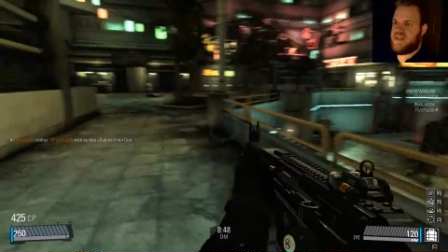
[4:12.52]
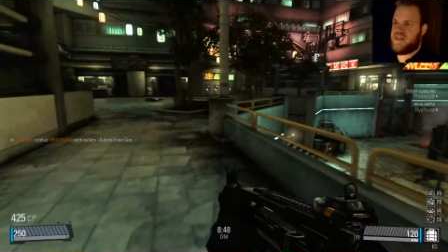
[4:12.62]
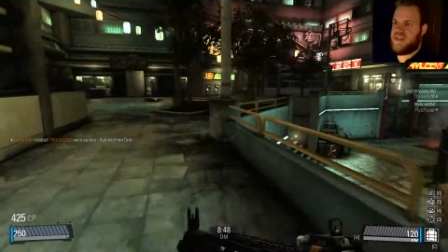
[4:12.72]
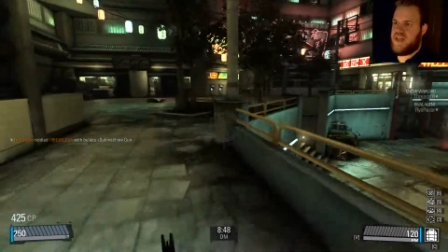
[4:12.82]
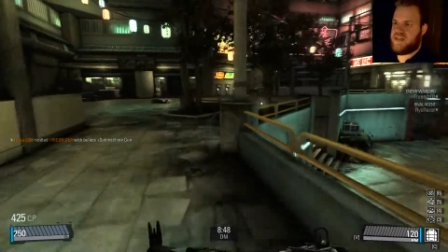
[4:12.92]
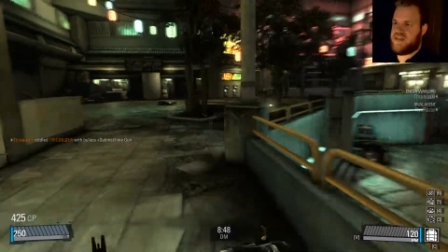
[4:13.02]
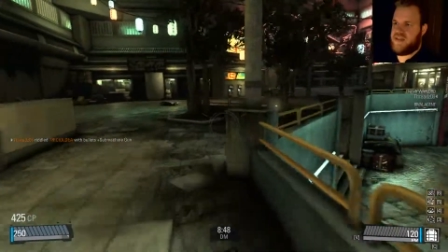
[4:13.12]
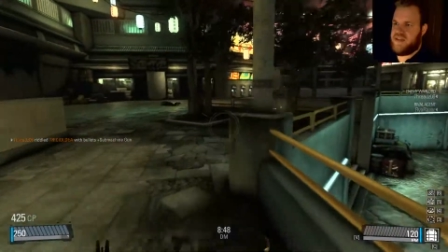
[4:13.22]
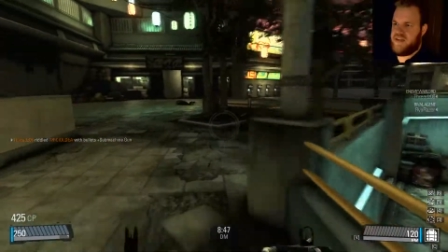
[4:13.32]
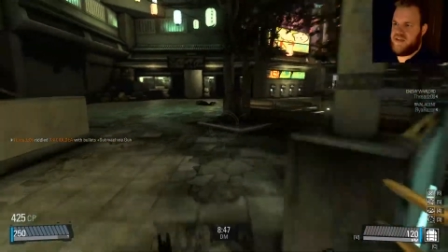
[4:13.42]
his stats
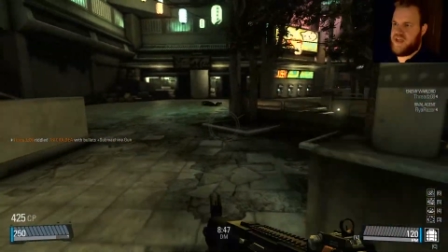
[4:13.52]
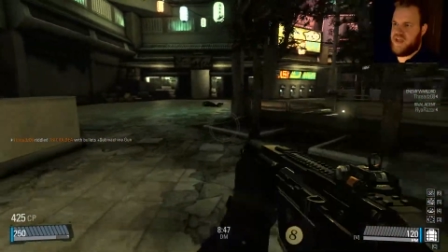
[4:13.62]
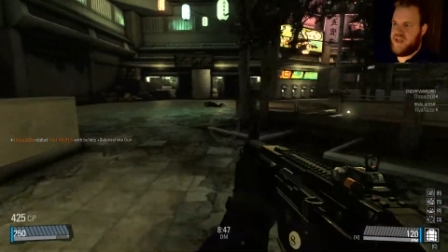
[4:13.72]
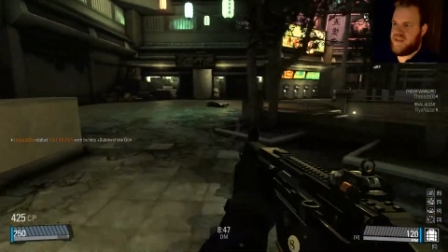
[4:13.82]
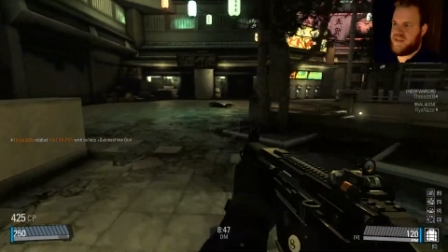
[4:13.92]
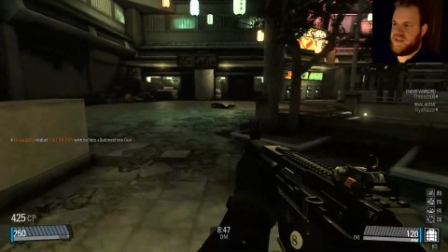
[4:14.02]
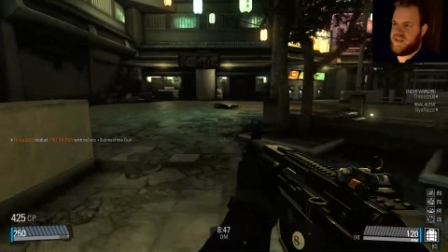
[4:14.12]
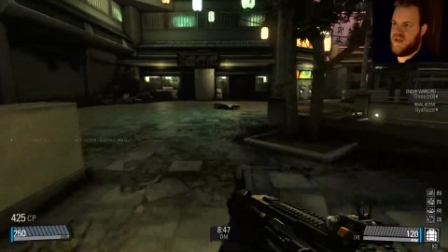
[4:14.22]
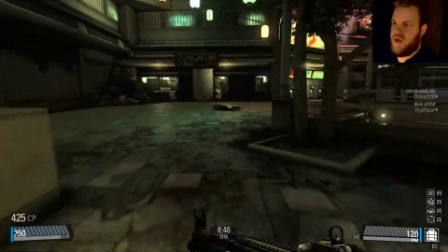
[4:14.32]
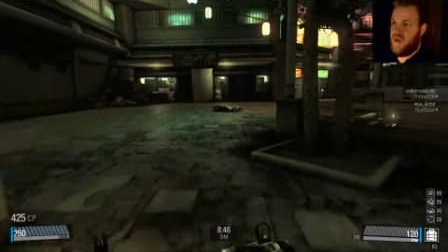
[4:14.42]
synergize.